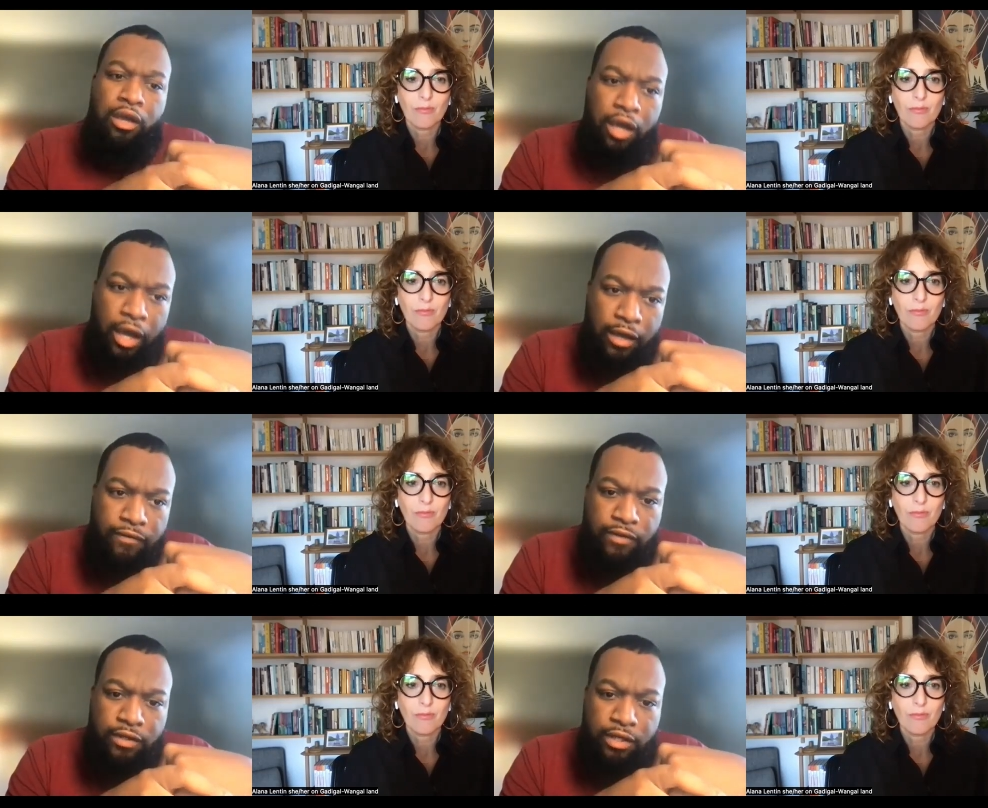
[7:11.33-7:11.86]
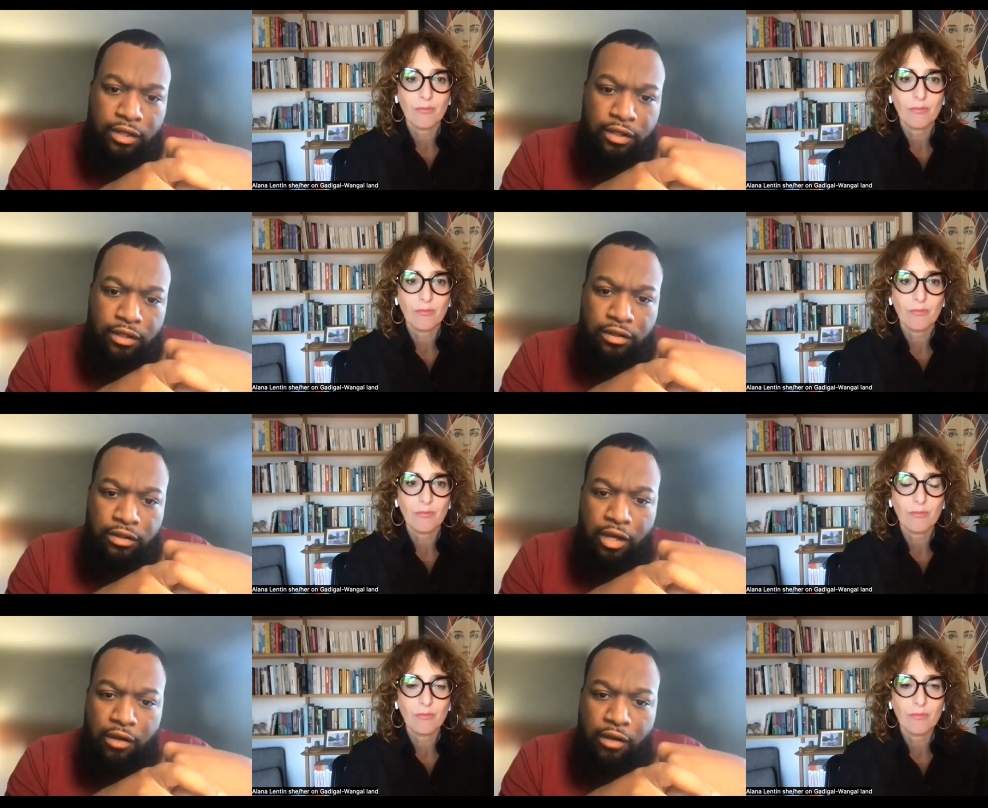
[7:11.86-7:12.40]
Speaker 1: And then
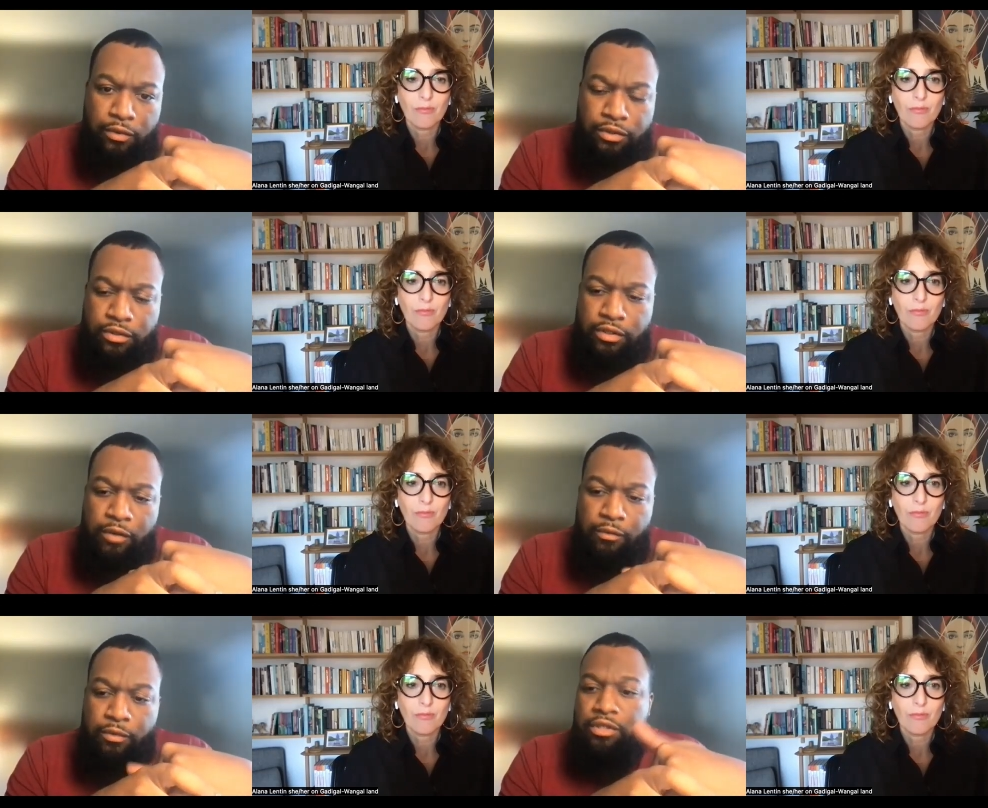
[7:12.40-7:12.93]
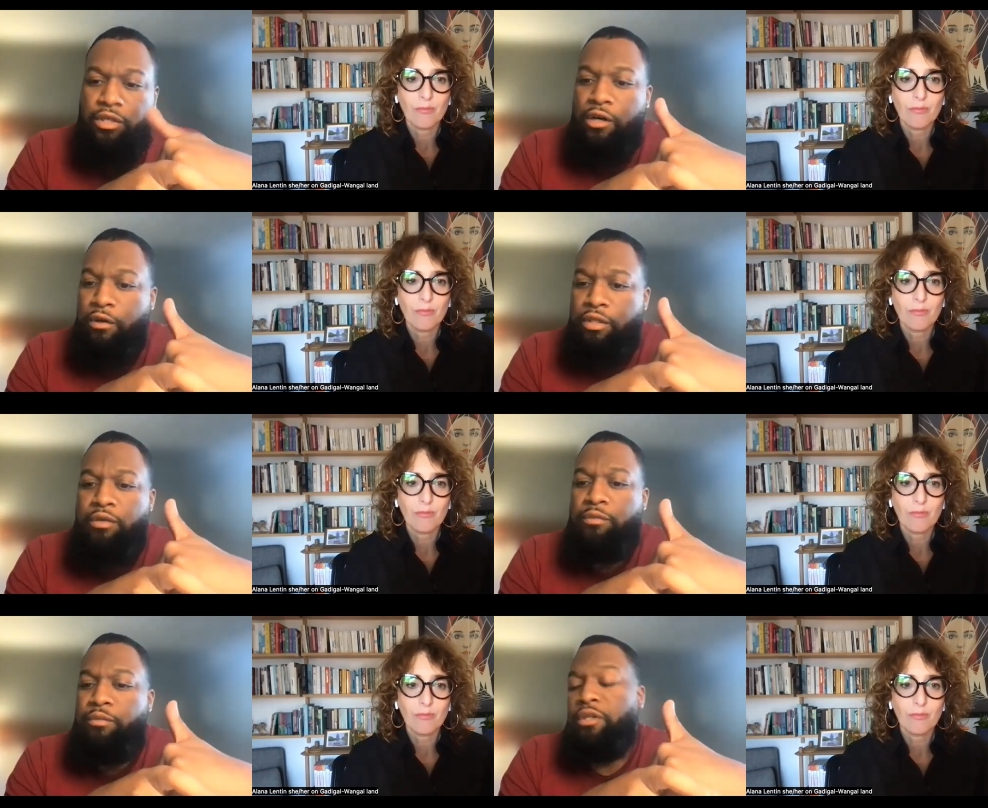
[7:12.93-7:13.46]
there was they were told
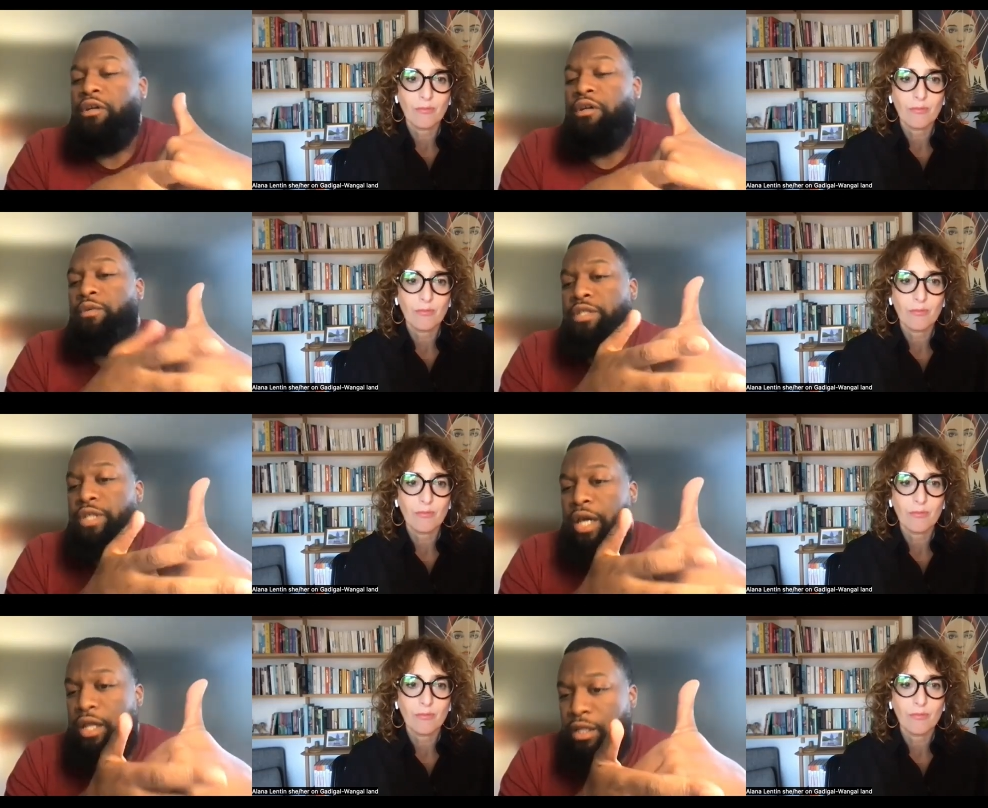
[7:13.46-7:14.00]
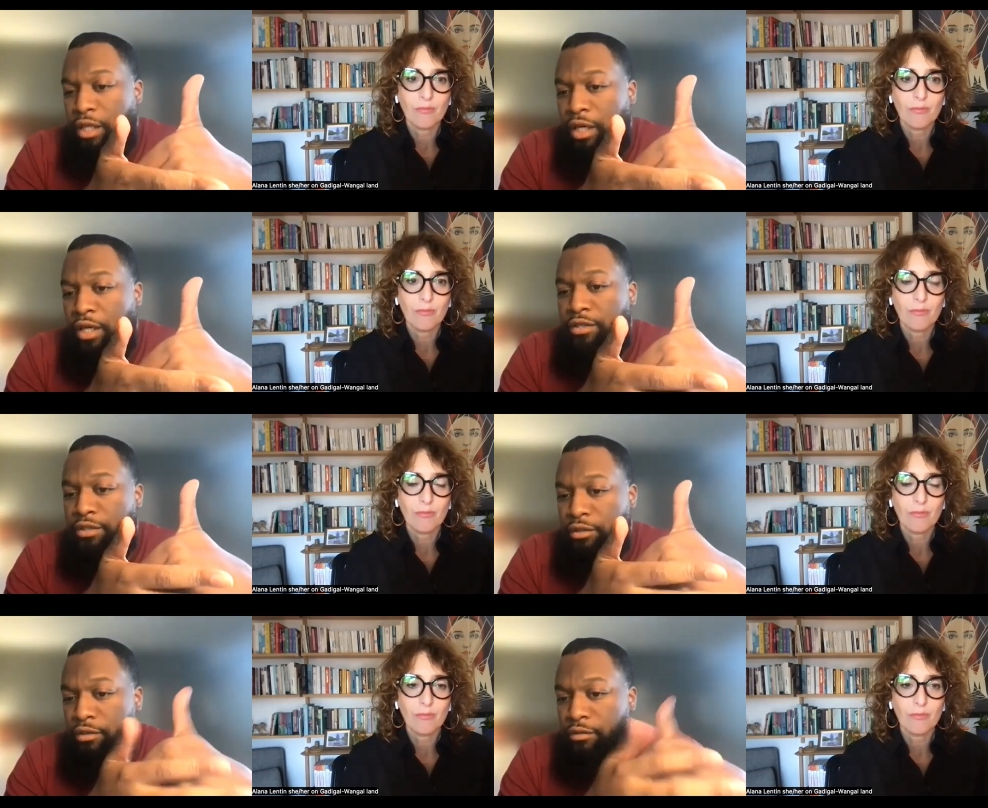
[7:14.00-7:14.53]
there would be no
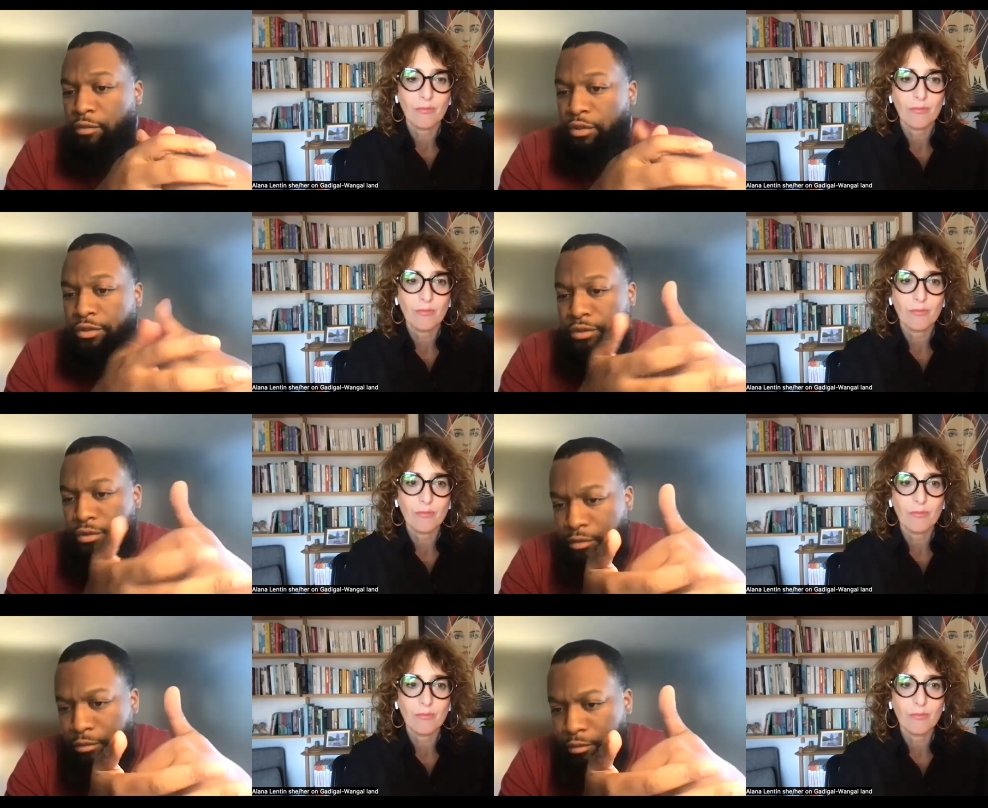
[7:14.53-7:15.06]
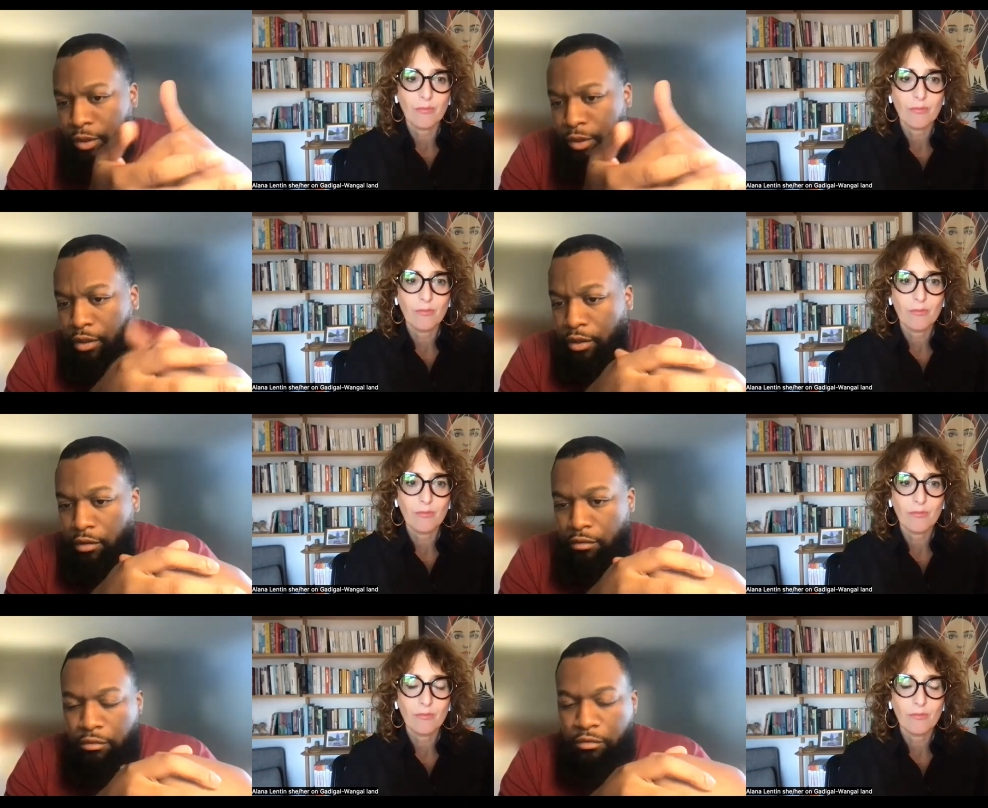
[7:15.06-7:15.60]
retaliation, which, you know,